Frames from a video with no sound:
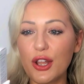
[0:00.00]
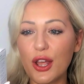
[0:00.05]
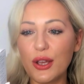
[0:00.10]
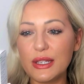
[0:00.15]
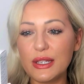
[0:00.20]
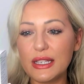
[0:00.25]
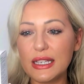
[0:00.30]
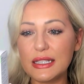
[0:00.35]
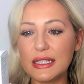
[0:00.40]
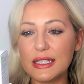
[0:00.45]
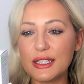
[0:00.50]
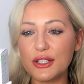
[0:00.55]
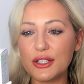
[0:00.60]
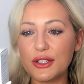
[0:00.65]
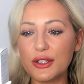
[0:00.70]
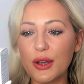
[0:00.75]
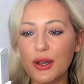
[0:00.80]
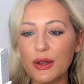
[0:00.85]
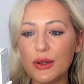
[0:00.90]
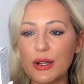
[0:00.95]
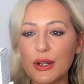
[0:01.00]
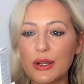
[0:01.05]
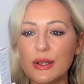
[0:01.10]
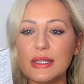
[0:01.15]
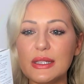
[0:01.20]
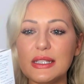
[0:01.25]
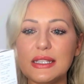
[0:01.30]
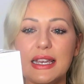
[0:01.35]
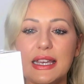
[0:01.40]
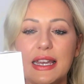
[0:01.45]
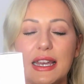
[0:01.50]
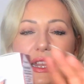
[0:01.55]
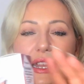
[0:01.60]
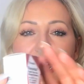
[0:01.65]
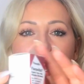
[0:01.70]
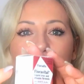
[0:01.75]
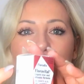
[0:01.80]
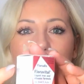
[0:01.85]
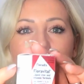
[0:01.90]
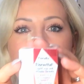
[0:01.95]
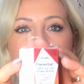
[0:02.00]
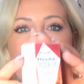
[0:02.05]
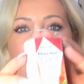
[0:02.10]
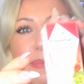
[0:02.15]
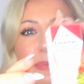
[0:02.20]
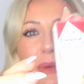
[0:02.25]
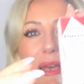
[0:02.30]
no yeast, no gluten, and it's